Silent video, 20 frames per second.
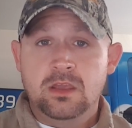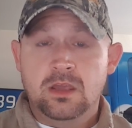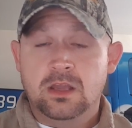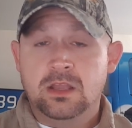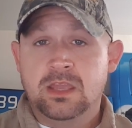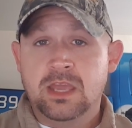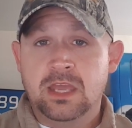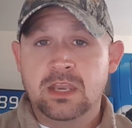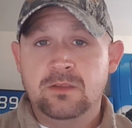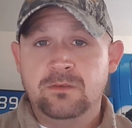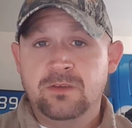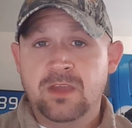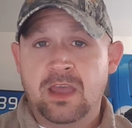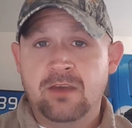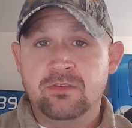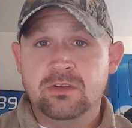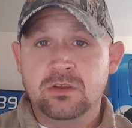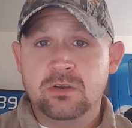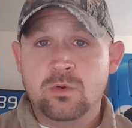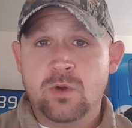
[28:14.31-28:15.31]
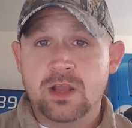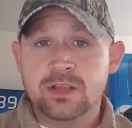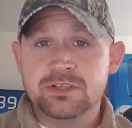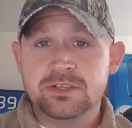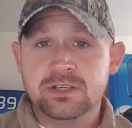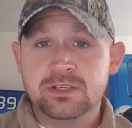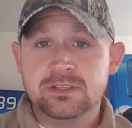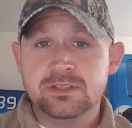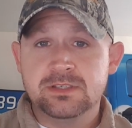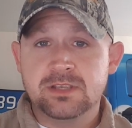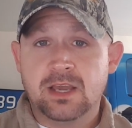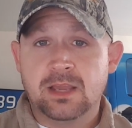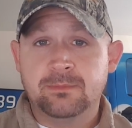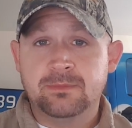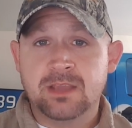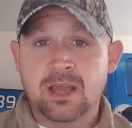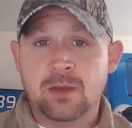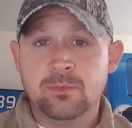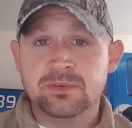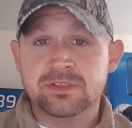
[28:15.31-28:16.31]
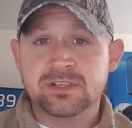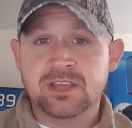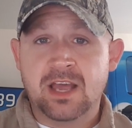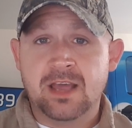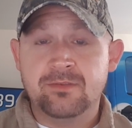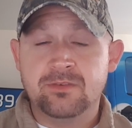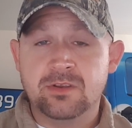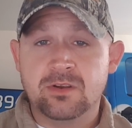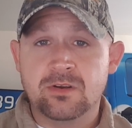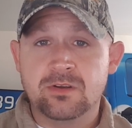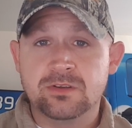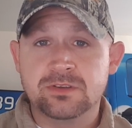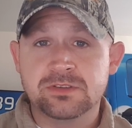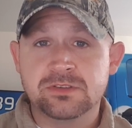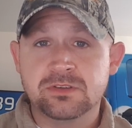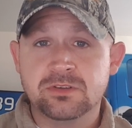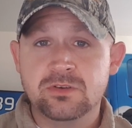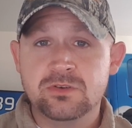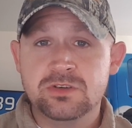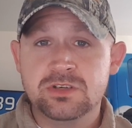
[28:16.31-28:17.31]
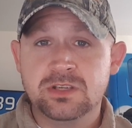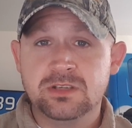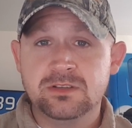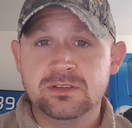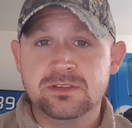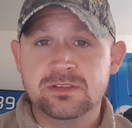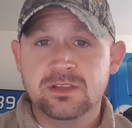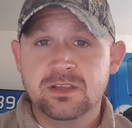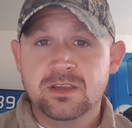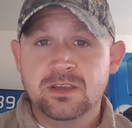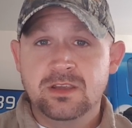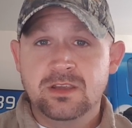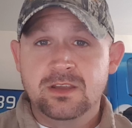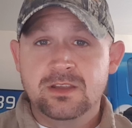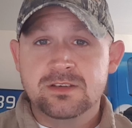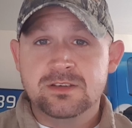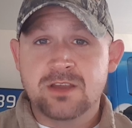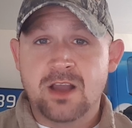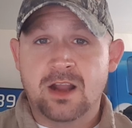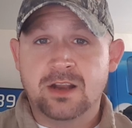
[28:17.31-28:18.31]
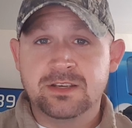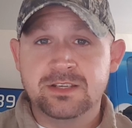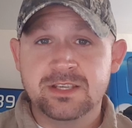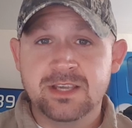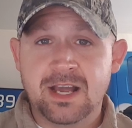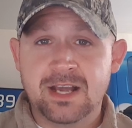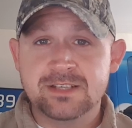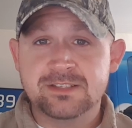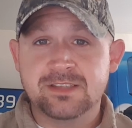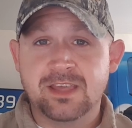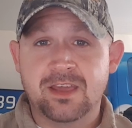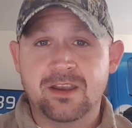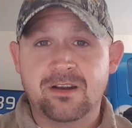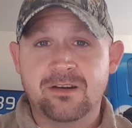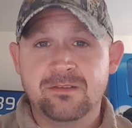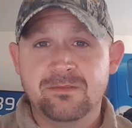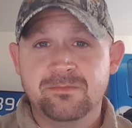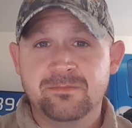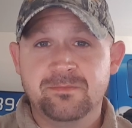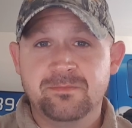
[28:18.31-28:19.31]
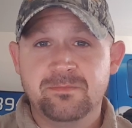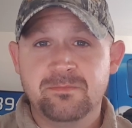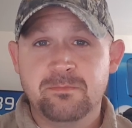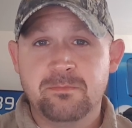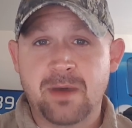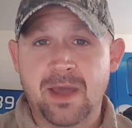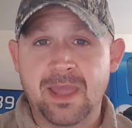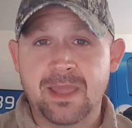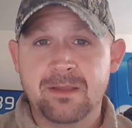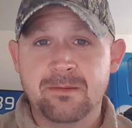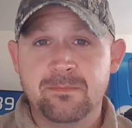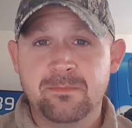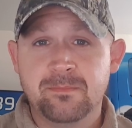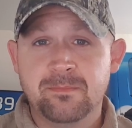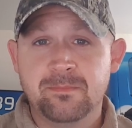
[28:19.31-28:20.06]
Again, if you have any questions, I'm Tom with SkyView Aerial Solutions. Talk to you guys later. Bye.